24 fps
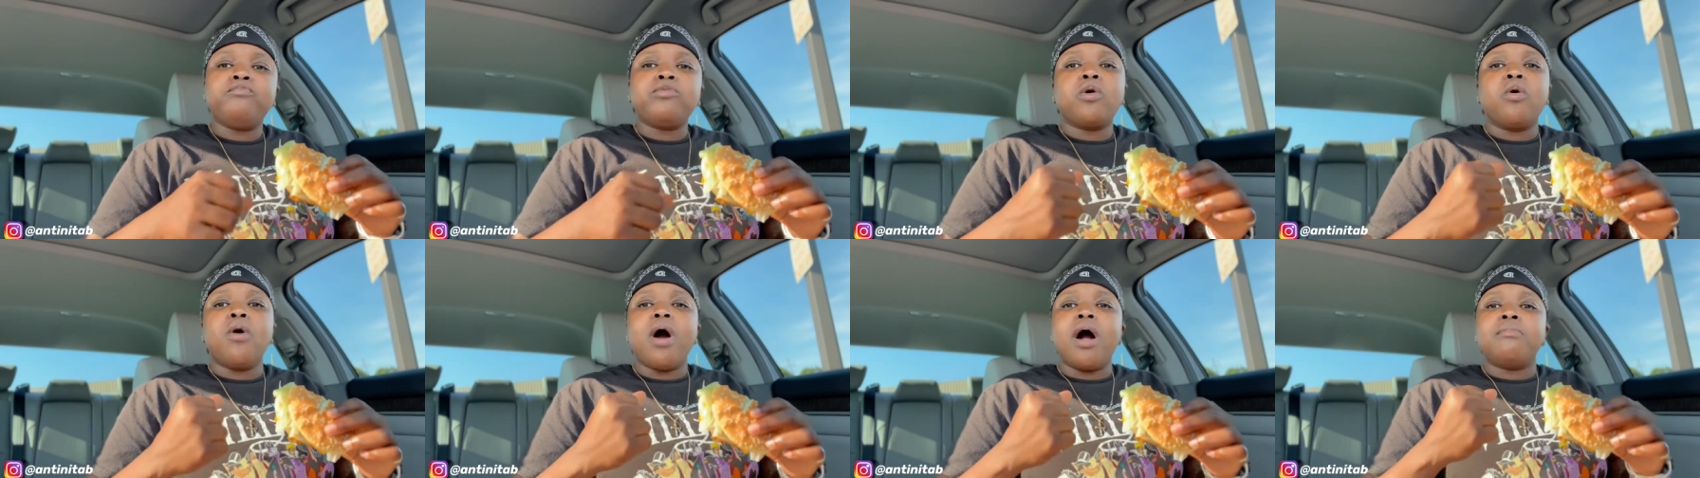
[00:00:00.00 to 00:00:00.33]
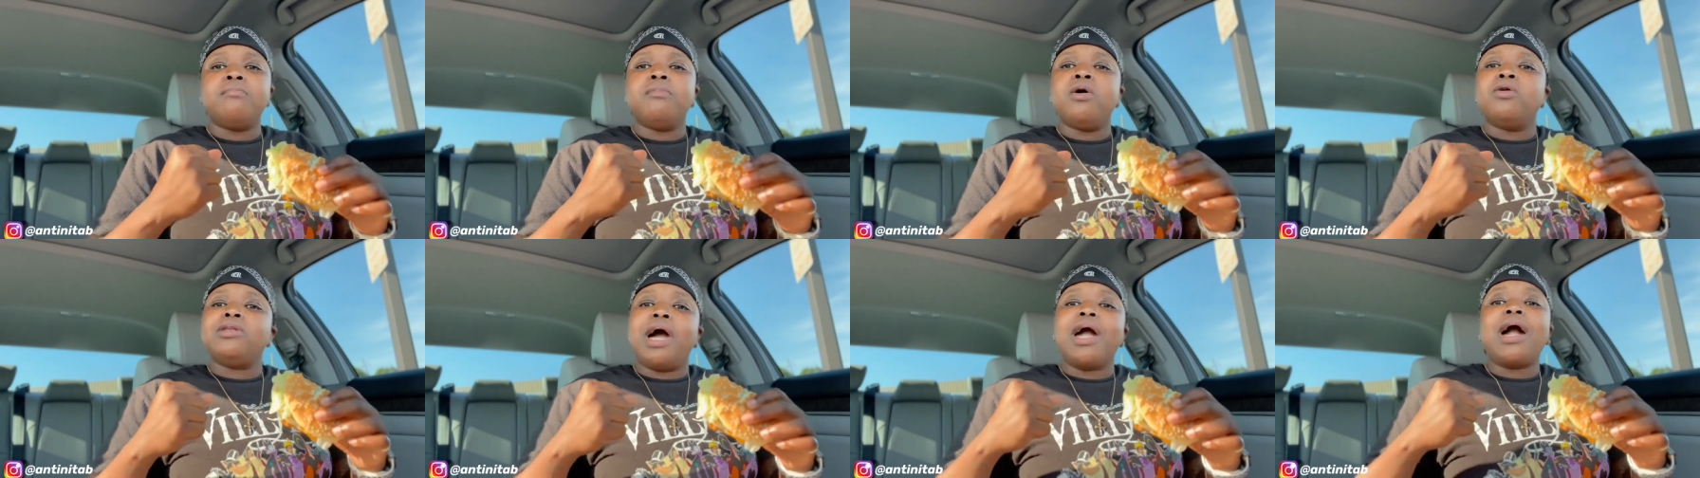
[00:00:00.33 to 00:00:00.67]

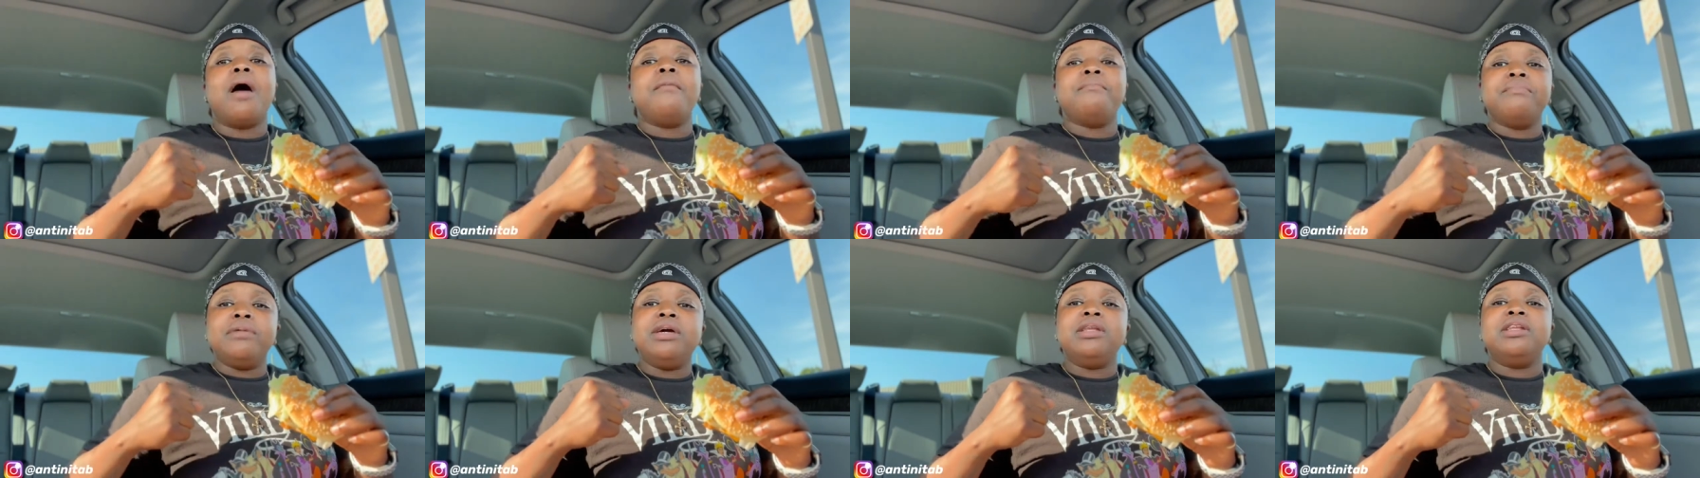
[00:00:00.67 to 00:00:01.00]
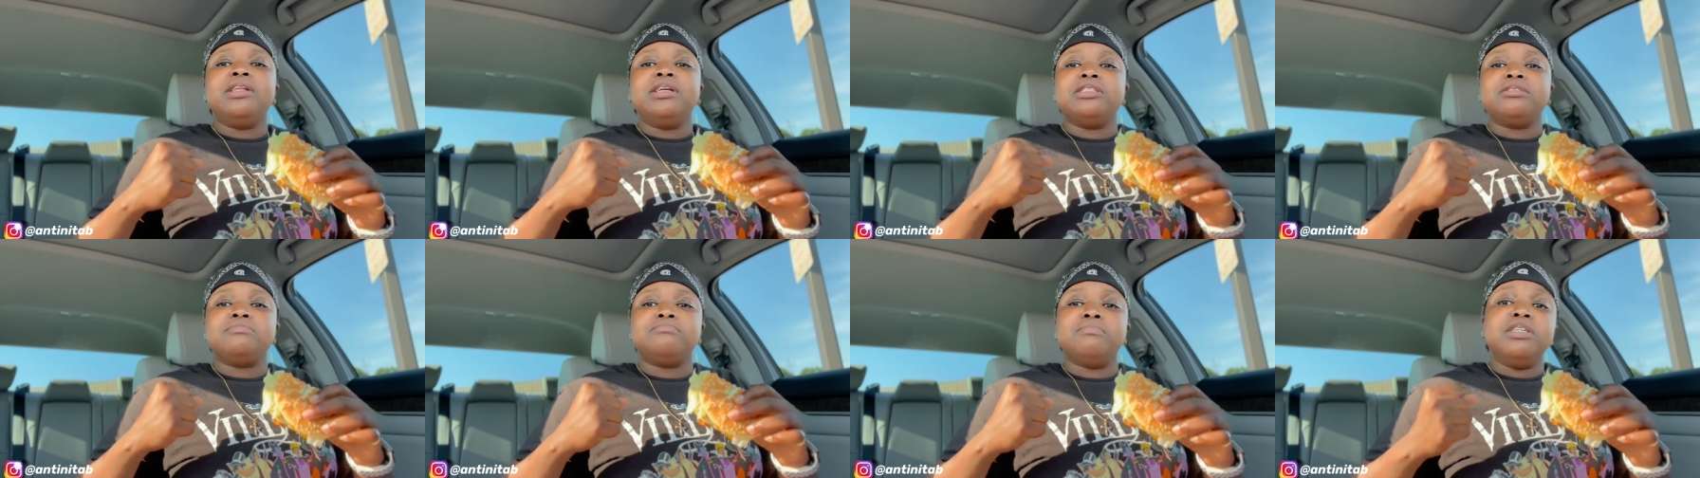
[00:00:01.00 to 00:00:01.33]
guacamole like I'm in
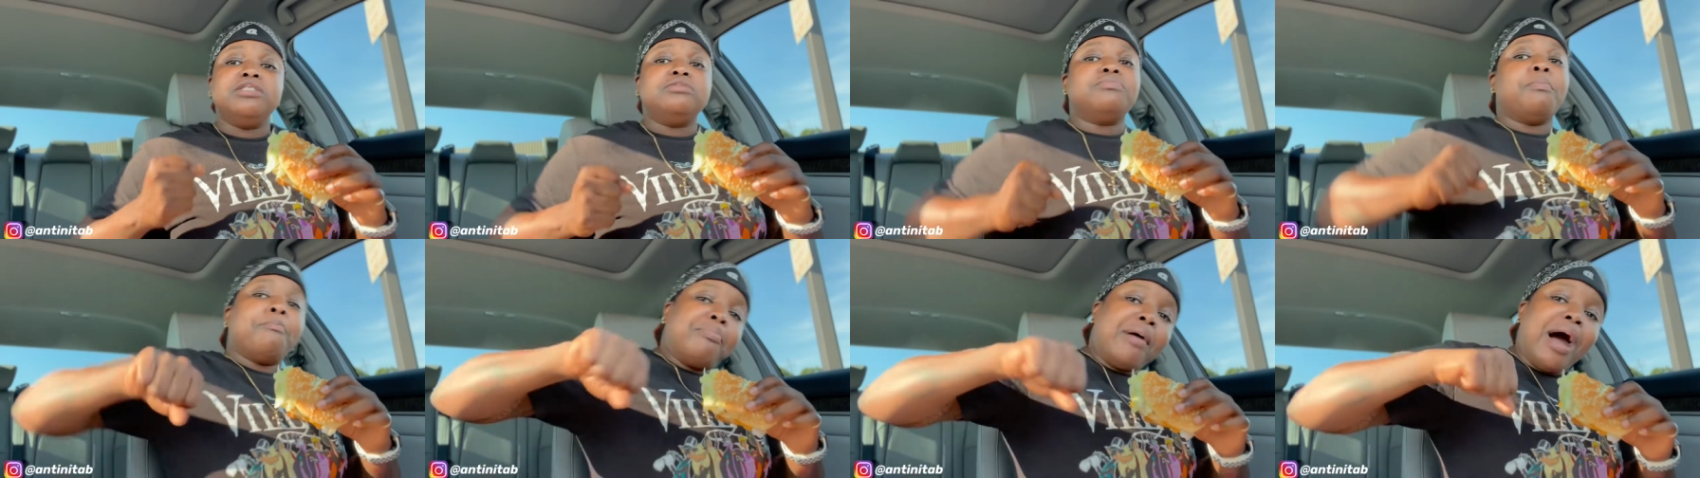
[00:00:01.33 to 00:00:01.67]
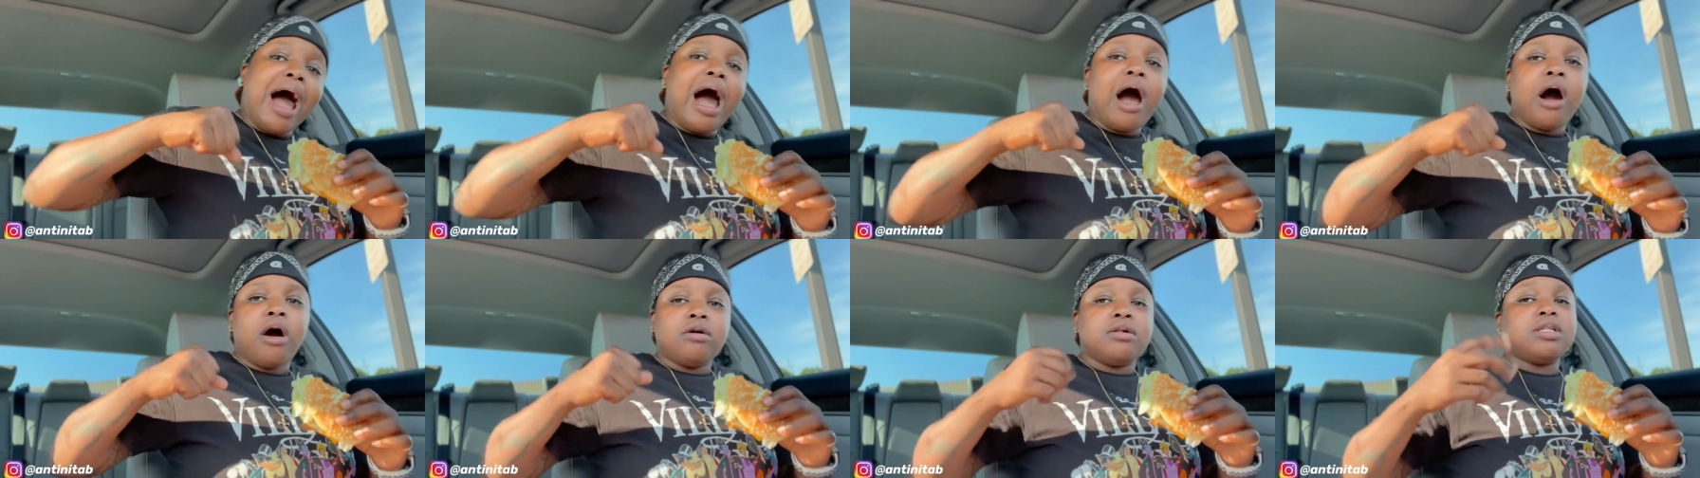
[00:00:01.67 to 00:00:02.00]
this
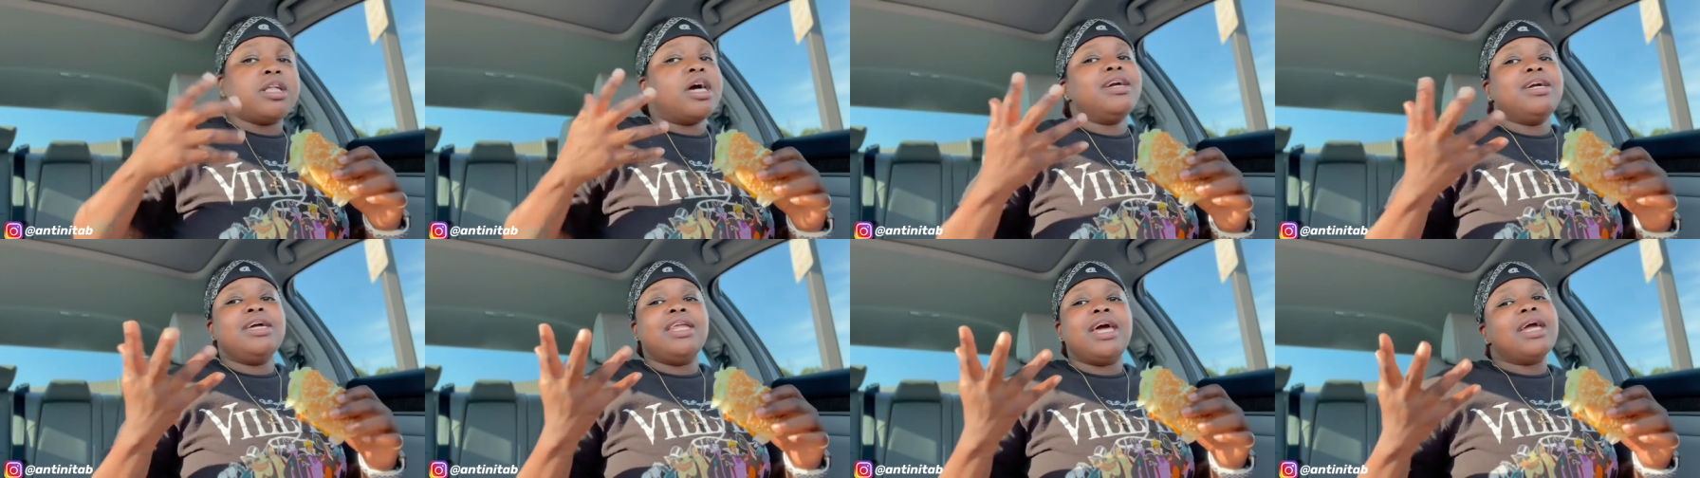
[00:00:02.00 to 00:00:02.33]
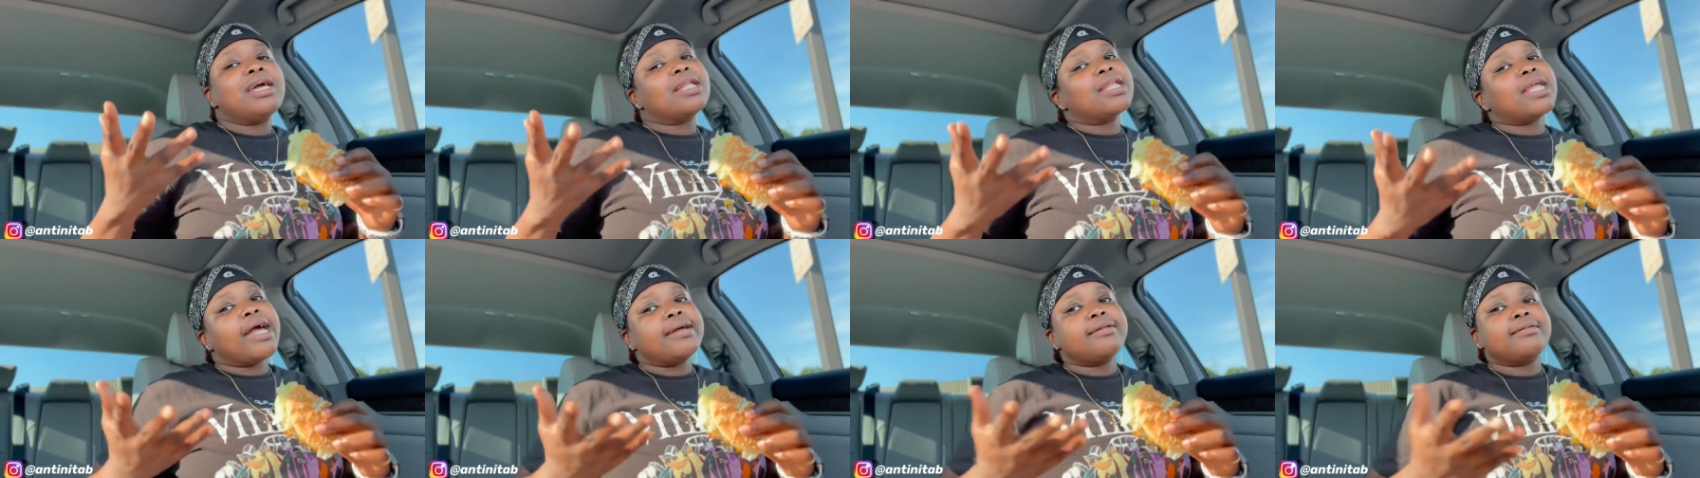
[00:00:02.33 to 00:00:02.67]
bow like it
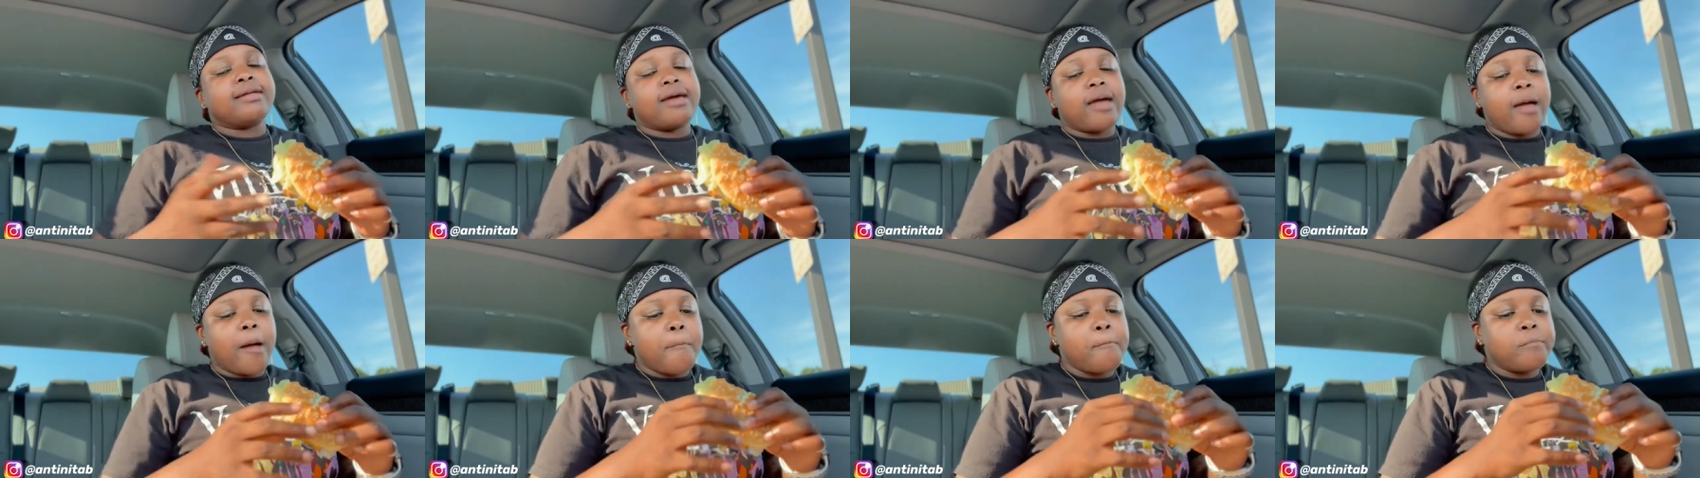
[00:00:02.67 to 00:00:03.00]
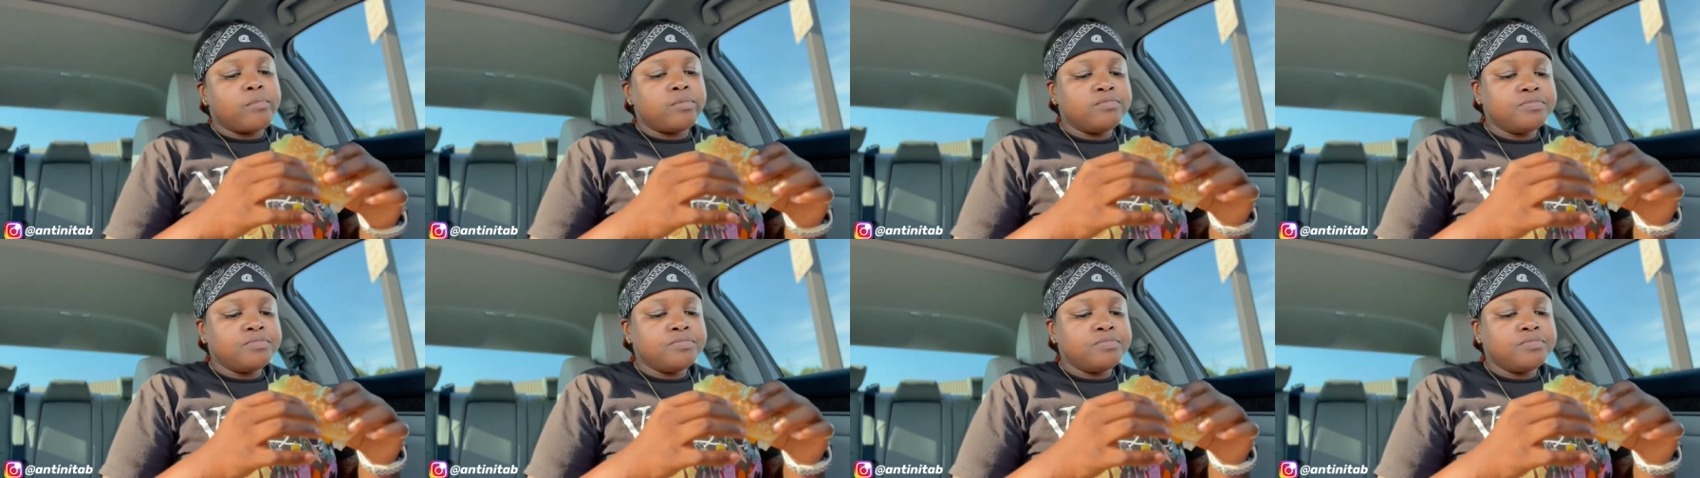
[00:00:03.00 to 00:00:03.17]
ain't like that.